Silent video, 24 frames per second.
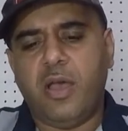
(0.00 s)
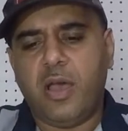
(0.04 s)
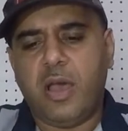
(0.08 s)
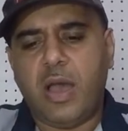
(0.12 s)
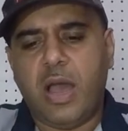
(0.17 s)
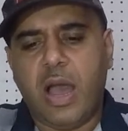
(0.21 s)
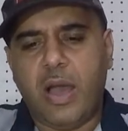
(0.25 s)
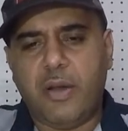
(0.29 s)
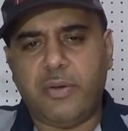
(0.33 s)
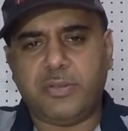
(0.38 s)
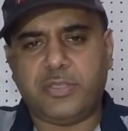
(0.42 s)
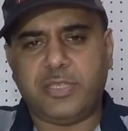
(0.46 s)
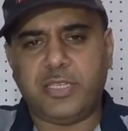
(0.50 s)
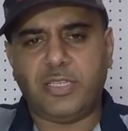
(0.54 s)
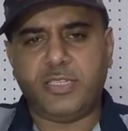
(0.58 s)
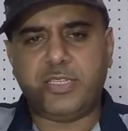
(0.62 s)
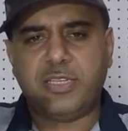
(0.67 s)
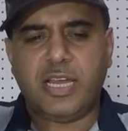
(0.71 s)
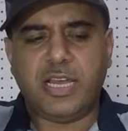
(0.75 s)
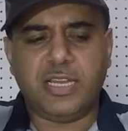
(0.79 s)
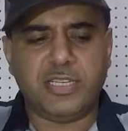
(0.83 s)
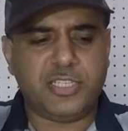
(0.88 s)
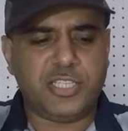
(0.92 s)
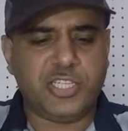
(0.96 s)
I would
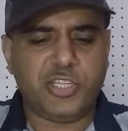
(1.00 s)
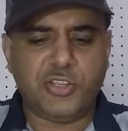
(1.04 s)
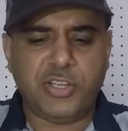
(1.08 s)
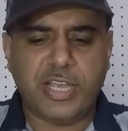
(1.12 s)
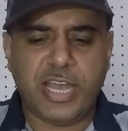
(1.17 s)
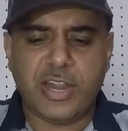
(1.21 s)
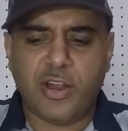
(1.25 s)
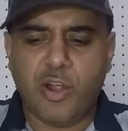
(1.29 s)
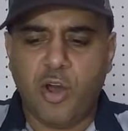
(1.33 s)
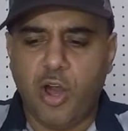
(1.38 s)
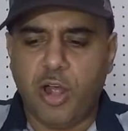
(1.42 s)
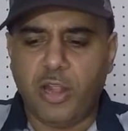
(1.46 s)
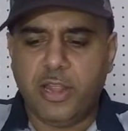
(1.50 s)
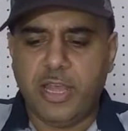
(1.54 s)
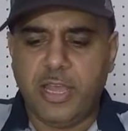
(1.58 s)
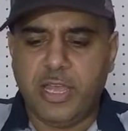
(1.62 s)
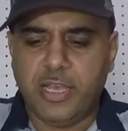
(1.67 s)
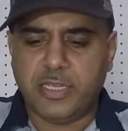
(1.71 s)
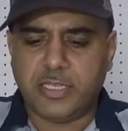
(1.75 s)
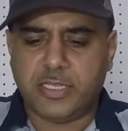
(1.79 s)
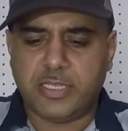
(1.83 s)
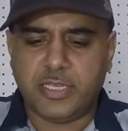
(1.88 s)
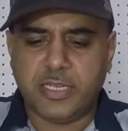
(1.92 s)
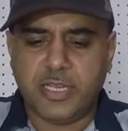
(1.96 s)
suggest you get all
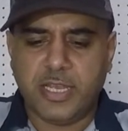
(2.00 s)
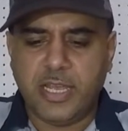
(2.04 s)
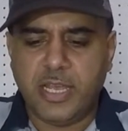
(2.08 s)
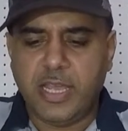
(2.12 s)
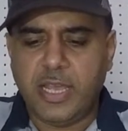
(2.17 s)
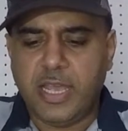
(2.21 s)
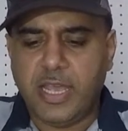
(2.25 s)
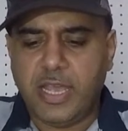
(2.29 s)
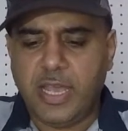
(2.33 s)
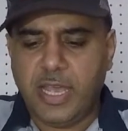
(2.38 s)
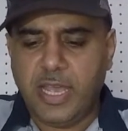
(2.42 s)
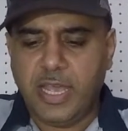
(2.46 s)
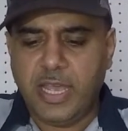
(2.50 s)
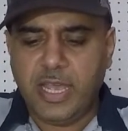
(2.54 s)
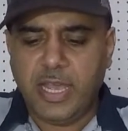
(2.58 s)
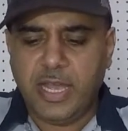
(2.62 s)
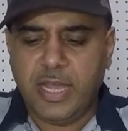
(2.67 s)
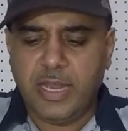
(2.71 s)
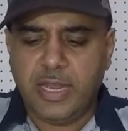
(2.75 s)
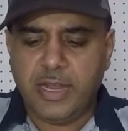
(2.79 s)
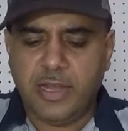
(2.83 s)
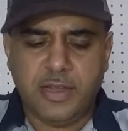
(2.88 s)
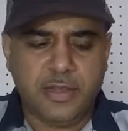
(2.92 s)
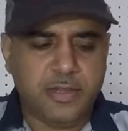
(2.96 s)
this
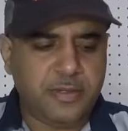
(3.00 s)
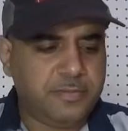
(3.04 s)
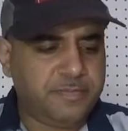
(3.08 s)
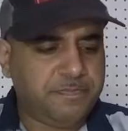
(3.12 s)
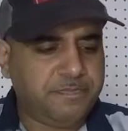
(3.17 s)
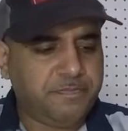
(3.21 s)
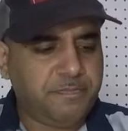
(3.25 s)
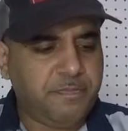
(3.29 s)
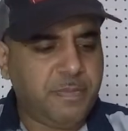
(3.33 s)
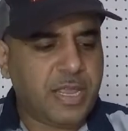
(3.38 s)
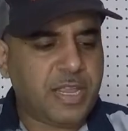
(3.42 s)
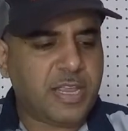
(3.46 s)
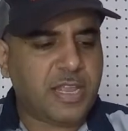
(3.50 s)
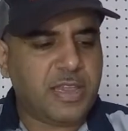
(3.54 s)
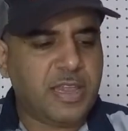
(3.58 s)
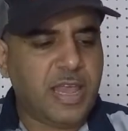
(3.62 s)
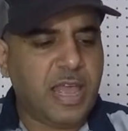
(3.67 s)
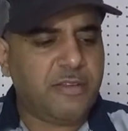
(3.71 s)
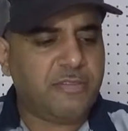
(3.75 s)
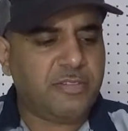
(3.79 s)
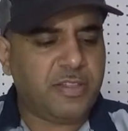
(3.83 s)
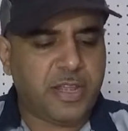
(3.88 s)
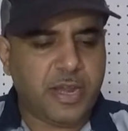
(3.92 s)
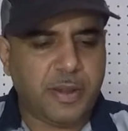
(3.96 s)
and make your
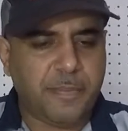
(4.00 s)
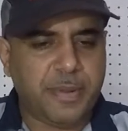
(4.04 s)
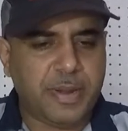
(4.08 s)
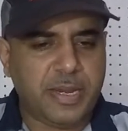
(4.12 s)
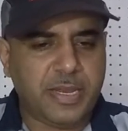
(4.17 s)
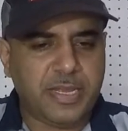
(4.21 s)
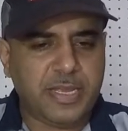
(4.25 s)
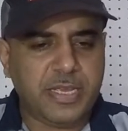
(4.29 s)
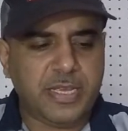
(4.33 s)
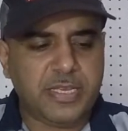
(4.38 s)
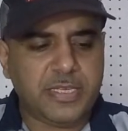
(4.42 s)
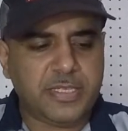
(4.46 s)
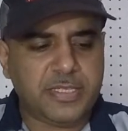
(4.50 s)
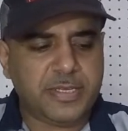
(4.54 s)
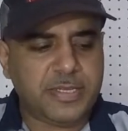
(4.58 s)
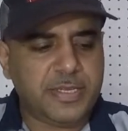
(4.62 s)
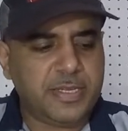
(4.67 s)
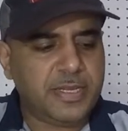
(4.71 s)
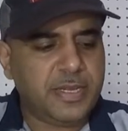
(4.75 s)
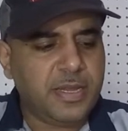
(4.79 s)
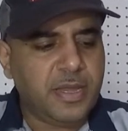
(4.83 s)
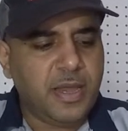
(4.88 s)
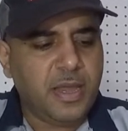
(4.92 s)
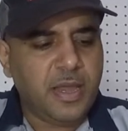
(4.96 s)
life a little bit
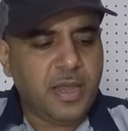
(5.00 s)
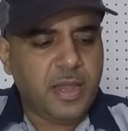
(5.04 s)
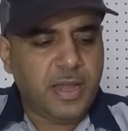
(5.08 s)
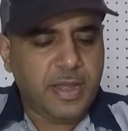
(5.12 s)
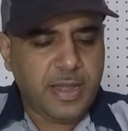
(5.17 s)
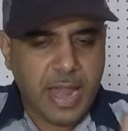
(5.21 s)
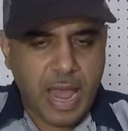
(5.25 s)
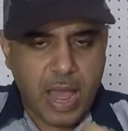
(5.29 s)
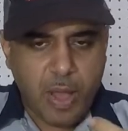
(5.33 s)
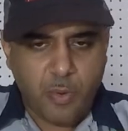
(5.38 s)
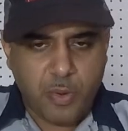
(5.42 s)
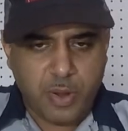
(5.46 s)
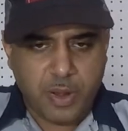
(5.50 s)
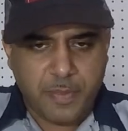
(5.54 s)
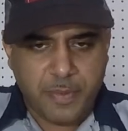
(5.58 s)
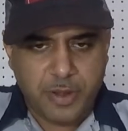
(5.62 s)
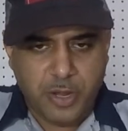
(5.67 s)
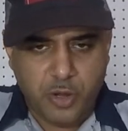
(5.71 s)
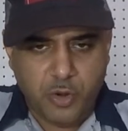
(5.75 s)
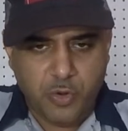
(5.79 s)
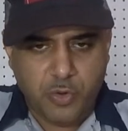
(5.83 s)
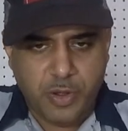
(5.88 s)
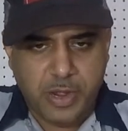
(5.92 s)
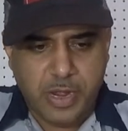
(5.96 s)
easy. Now what I'm gonna
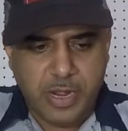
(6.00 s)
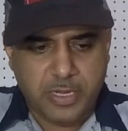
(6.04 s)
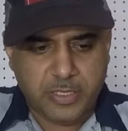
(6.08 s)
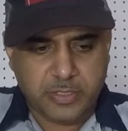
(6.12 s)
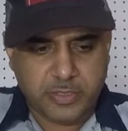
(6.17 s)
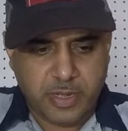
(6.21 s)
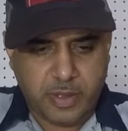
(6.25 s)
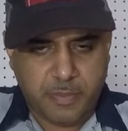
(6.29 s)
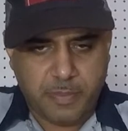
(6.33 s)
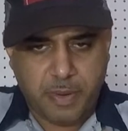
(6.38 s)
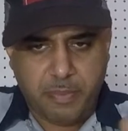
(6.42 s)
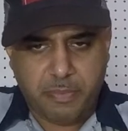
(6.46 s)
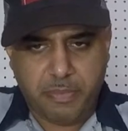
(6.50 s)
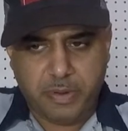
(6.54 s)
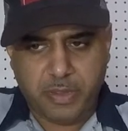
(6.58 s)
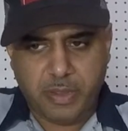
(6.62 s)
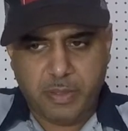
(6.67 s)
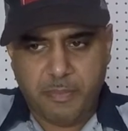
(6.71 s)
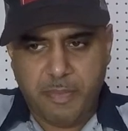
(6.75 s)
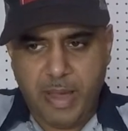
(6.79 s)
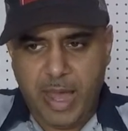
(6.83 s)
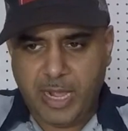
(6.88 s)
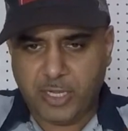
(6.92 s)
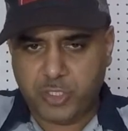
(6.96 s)
do is, I'm gonna bring the
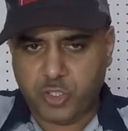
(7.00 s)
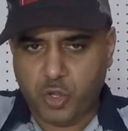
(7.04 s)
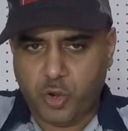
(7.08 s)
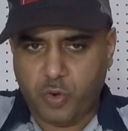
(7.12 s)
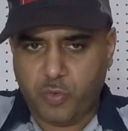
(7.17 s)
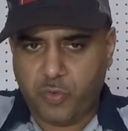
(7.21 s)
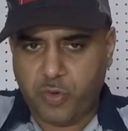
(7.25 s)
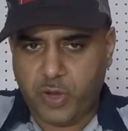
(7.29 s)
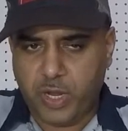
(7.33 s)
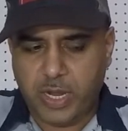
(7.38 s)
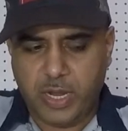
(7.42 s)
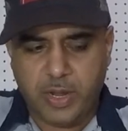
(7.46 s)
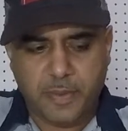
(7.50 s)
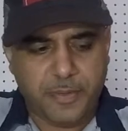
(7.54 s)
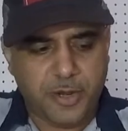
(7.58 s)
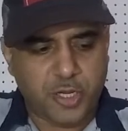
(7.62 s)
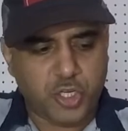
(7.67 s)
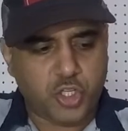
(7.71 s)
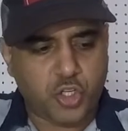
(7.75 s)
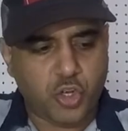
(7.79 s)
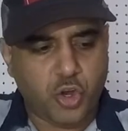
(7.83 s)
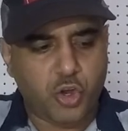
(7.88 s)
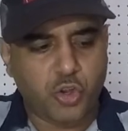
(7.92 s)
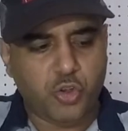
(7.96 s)
box over and I'm gonna
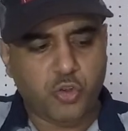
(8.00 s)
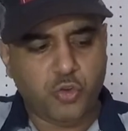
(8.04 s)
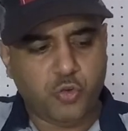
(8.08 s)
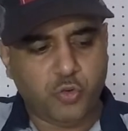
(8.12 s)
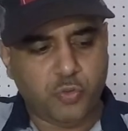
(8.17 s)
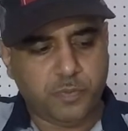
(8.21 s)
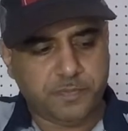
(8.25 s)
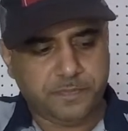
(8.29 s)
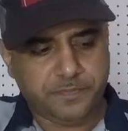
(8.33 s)
show you